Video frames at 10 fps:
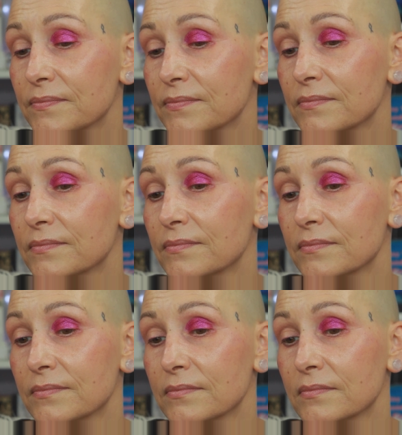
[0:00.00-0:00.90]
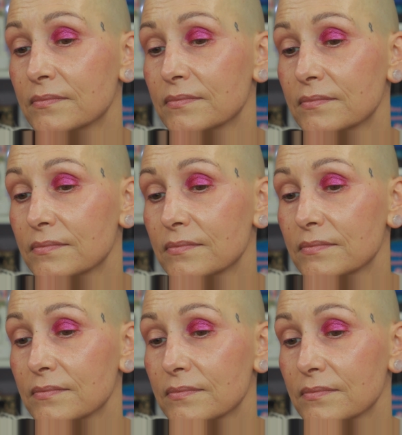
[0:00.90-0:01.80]

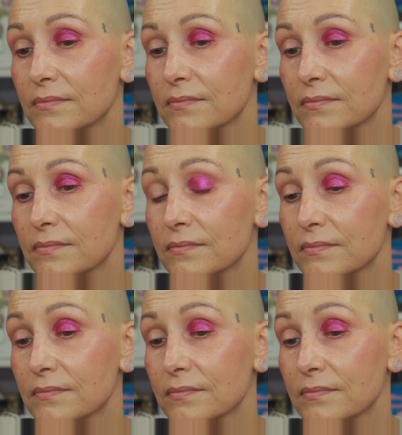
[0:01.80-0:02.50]
(silence)